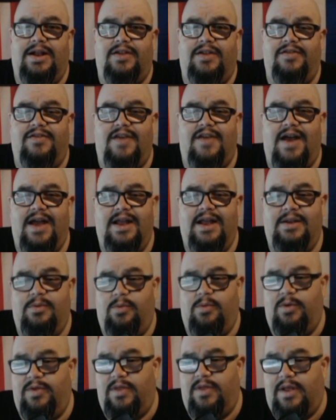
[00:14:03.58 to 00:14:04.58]
outside
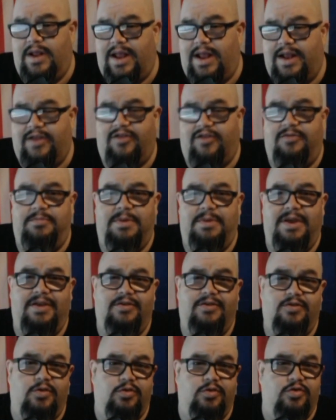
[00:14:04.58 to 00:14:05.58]
with a lot of
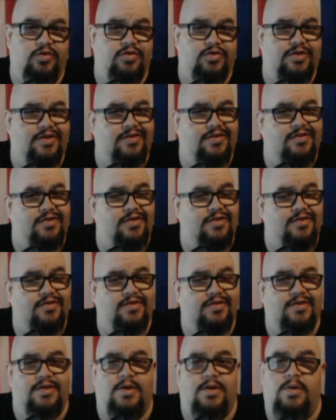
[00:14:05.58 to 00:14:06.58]
space, social
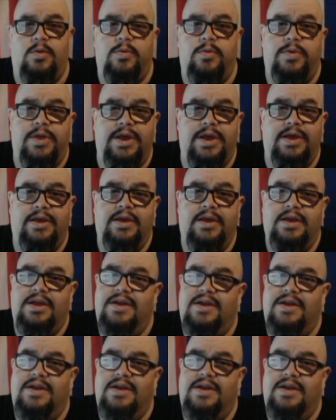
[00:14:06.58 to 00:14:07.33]
distancing, the whole thing,